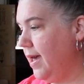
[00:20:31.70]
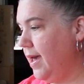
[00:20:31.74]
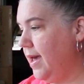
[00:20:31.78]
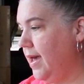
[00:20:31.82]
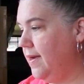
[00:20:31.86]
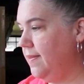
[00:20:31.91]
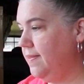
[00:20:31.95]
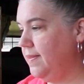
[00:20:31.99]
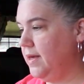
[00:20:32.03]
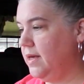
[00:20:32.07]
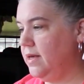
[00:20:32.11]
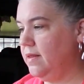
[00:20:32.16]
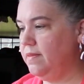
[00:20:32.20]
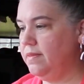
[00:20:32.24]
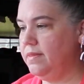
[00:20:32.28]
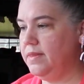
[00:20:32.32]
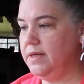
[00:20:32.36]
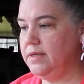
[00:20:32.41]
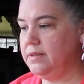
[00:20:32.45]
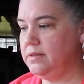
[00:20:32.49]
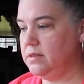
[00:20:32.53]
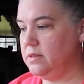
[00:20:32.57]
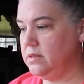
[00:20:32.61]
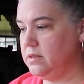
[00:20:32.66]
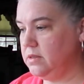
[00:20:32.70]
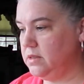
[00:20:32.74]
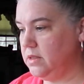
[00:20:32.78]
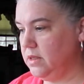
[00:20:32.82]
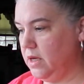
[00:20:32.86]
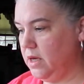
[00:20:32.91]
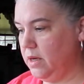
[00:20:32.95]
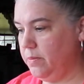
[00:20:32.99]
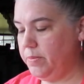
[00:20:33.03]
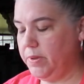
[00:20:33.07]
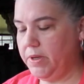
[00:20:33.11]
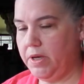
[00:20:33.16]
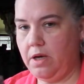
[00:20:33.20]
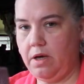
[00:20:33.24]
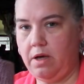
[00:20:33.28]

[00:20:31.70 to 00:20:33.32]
and then this is the cup of